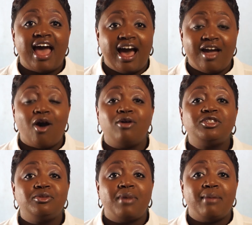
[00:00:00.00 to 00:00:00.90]
I
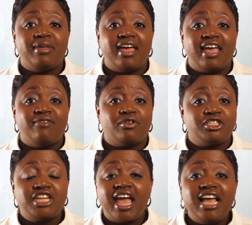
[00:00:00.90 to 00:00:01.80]
altered my behavior,
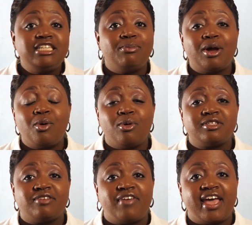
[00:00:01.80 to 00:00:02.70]
changed my
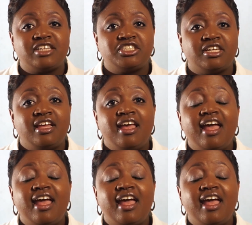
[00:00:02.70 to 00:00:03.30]
course of action,